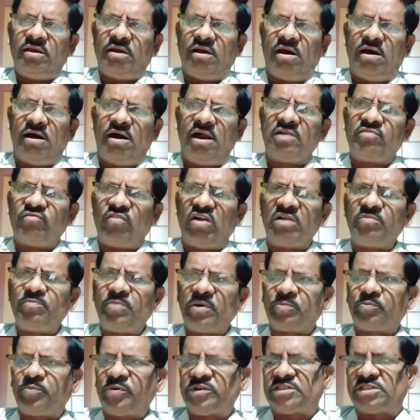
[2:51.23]
On what
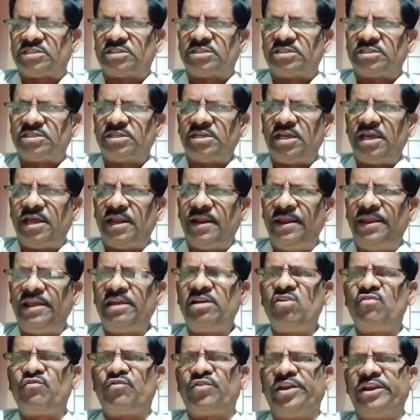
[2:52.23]
purpose League
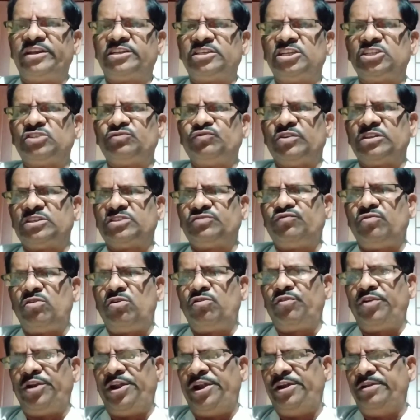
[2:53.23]
of Nations was
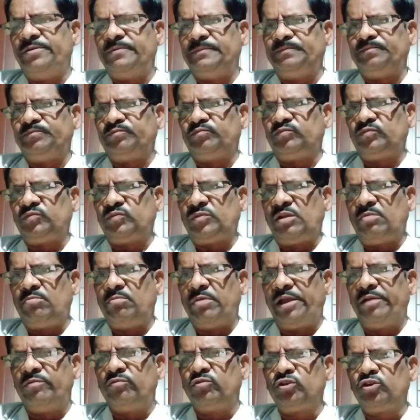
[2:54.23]
founded
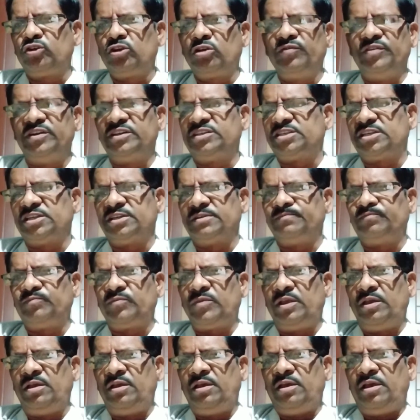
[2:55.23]
by Woodrow Wilson,
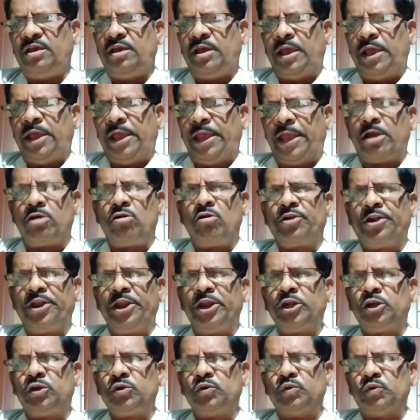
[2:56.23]

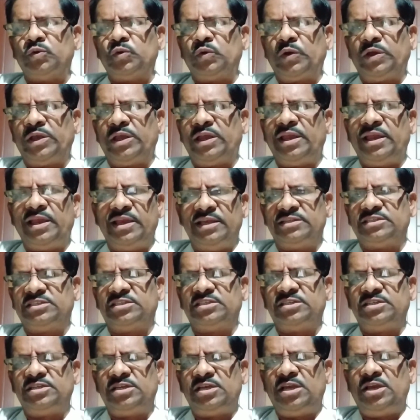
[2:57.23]
according to his
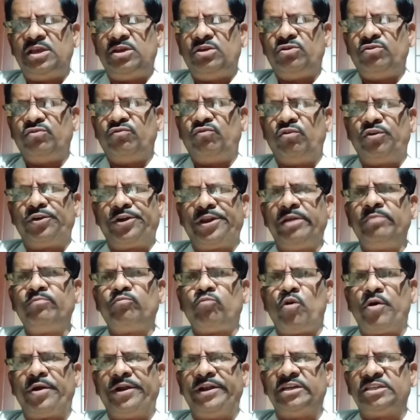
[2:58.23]
14
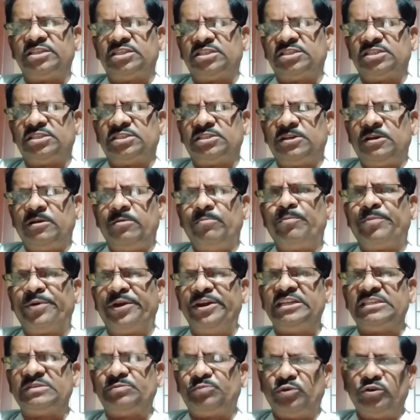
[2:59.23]
points
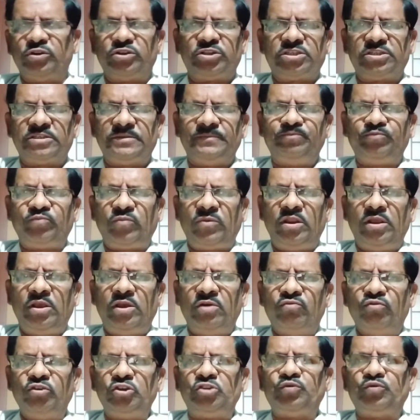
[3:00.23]
principles, which